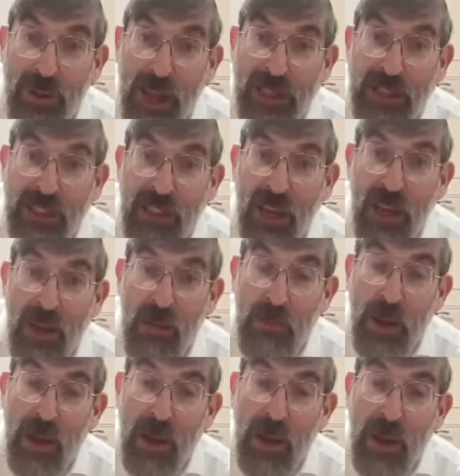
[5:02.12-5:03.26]
not say
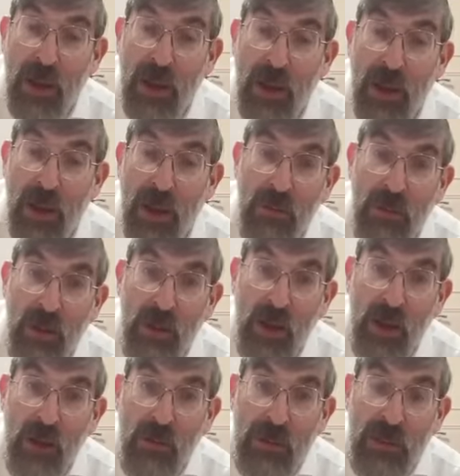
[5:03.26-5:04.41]
by the
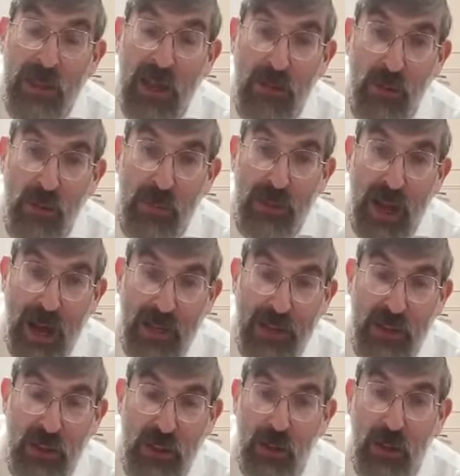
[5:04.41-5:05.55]
halacha is that you're
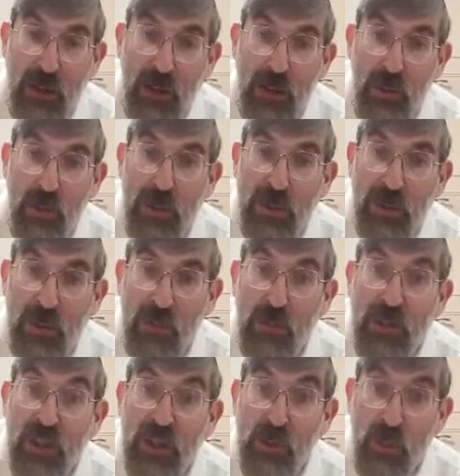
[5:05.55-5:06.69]
mekadesh with
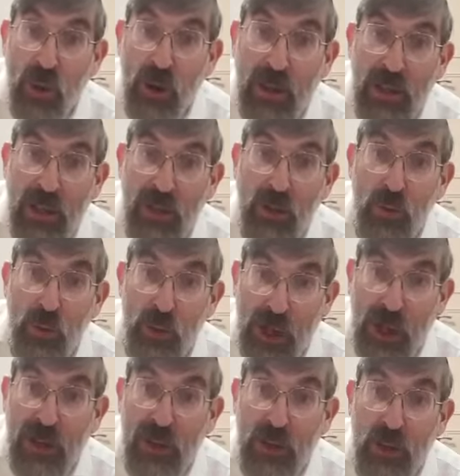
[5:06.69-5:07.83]
shiroi that you do
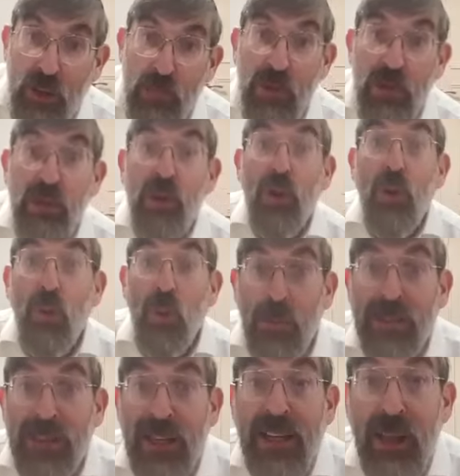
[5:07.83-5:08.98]
not need a shuma? Why don't
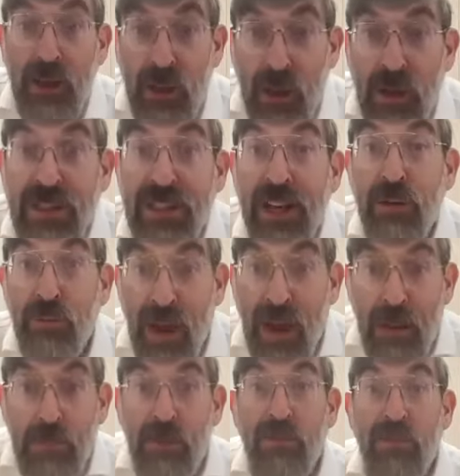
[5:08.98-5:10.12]
we say that halacha is like
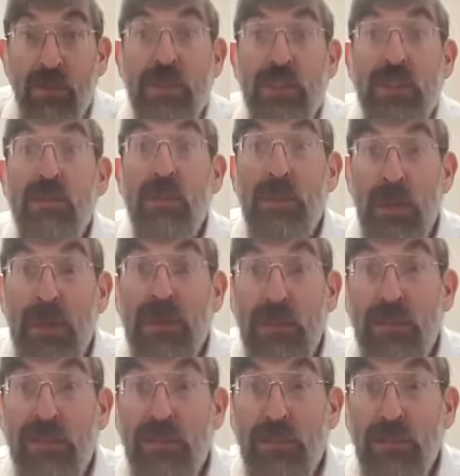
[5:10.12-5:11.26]
Rabba versus Rabbi
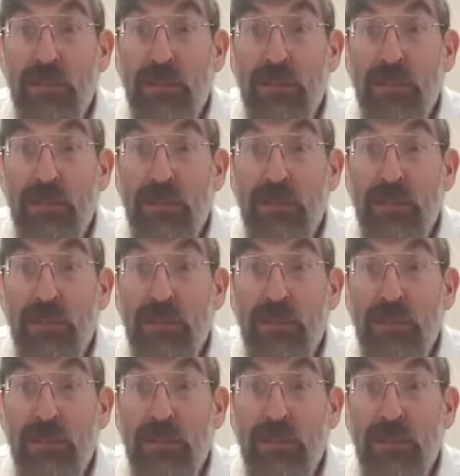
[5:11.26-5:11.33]
Yosef?